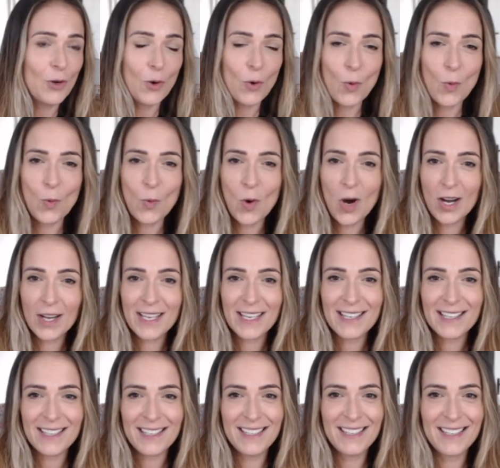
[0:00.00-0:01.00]

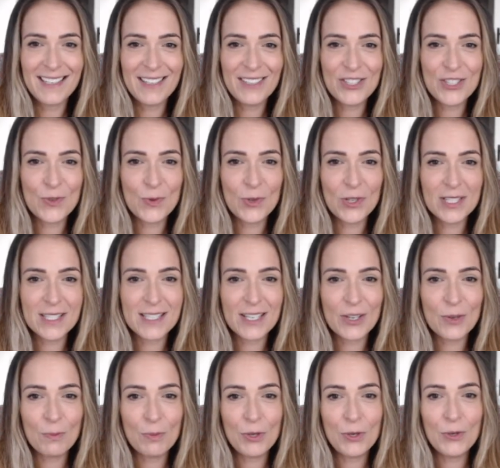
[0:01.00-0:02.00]
walk towards the
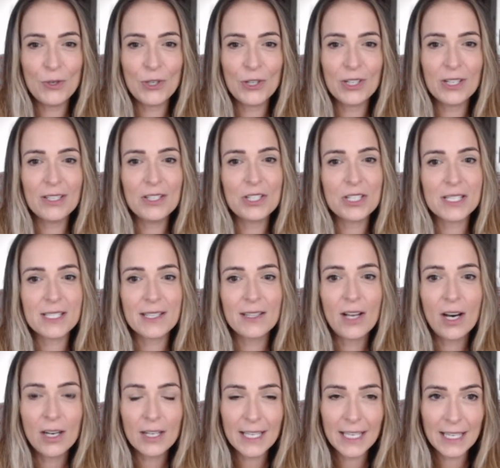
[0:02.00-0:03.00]
computer, just
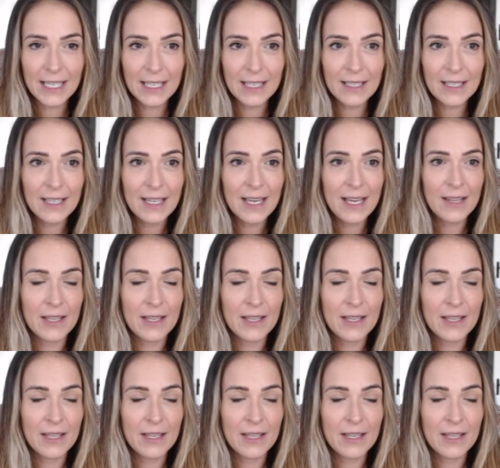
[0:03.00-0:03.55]
log in,